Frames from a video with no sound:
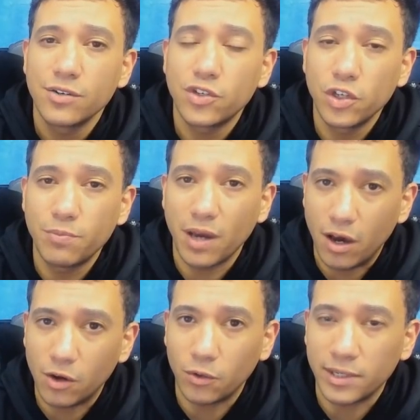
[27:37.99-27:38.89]
to
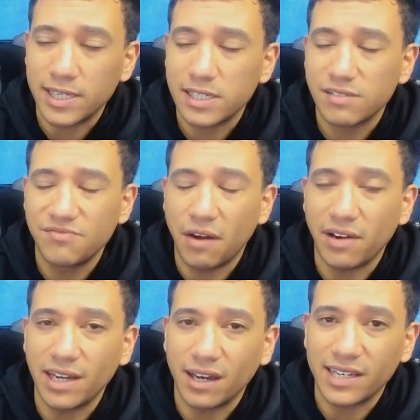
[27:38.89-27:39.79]
behold. It's
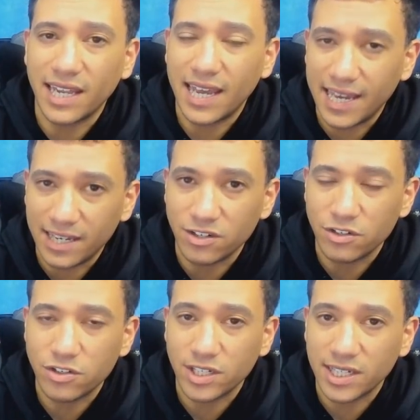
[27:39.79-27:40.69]
very
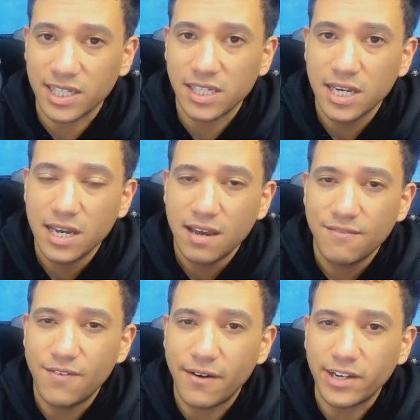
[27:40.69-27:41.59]
unhinged and it's
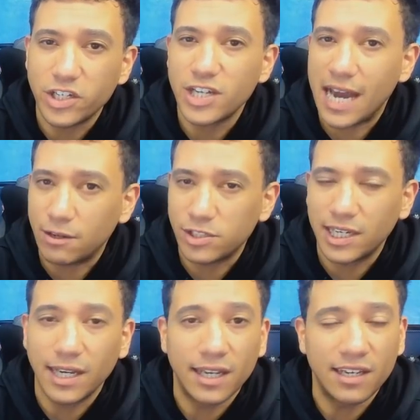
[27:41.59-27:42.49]
very
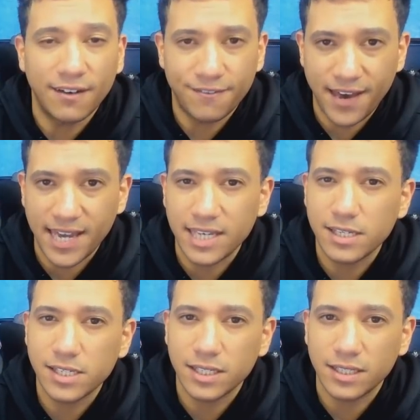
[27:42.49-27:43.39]
shouty and in your
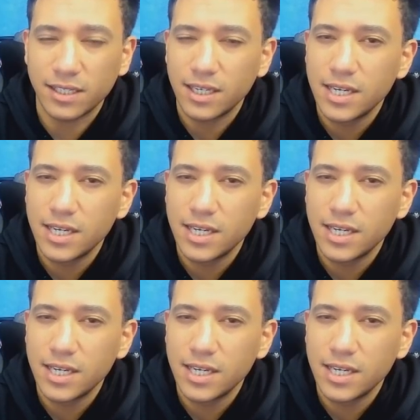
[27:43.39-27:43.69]
face, and